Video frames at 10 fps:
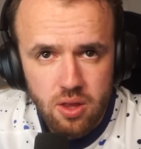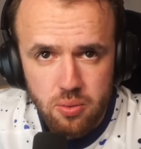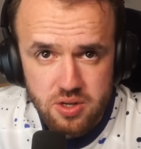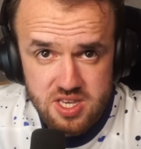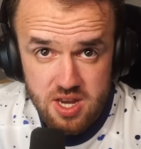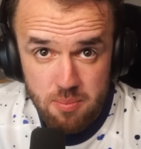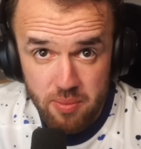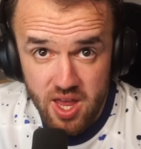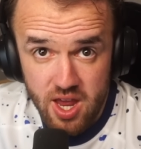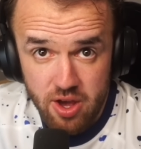What's up,
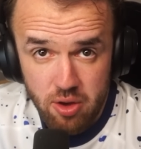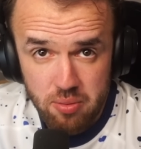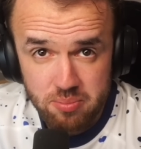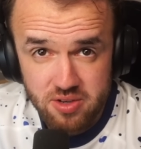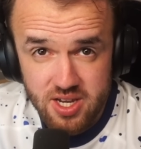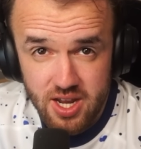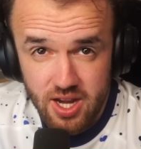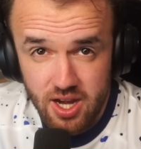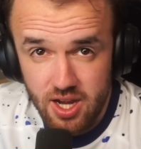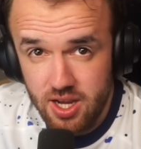my home
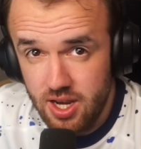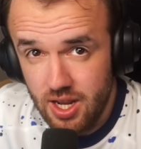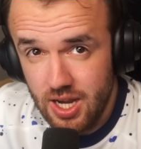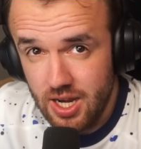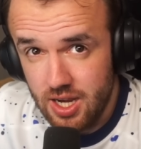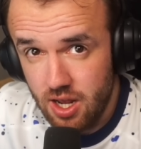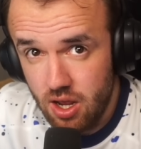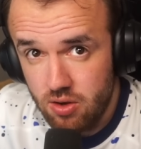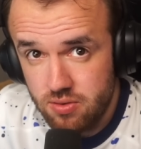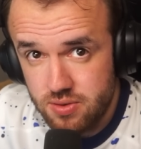diggity diggity
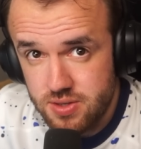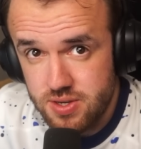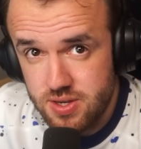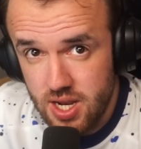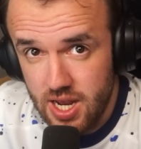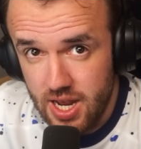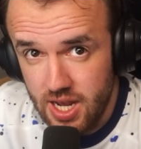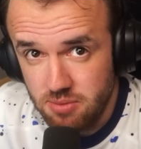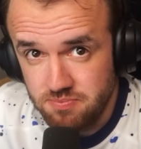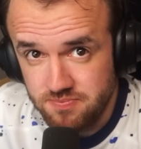dogs?
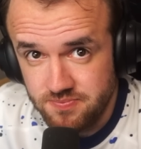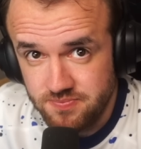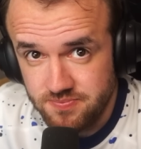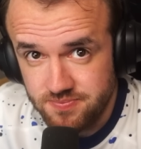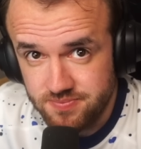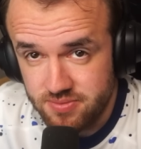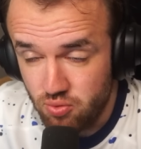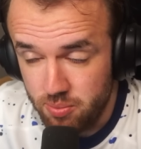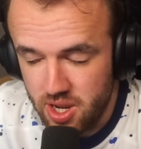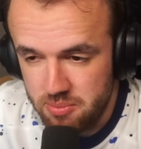
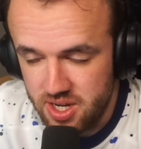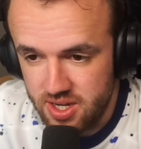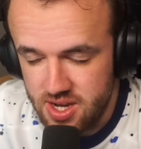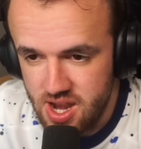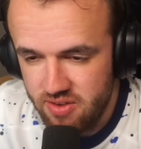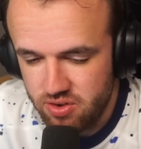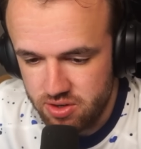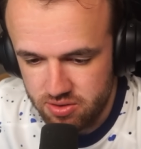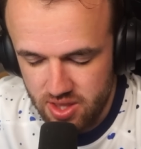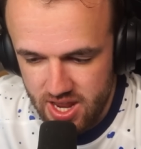Remind me to never
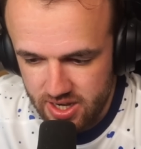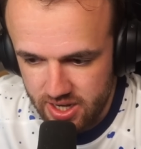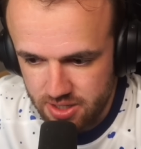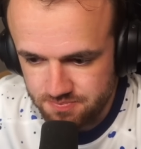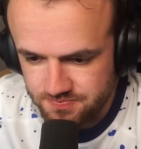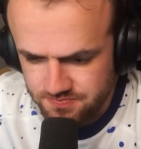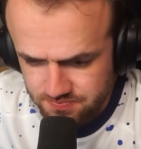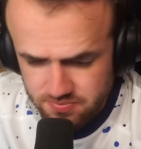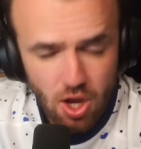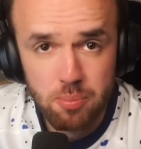do that again.
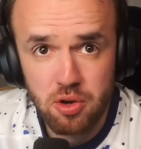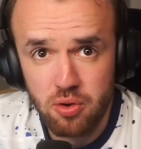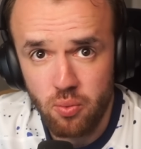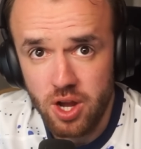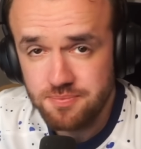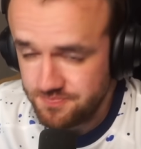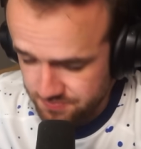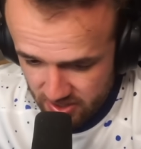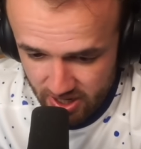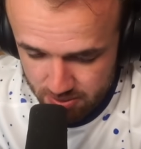Hope you're doing well.
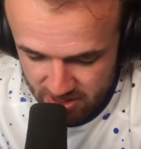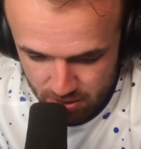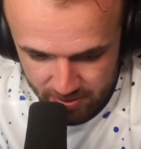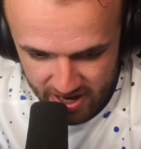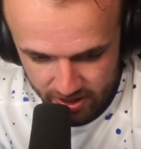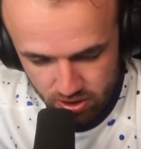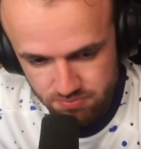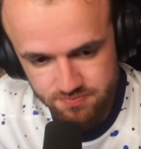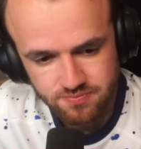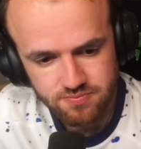I am now back home.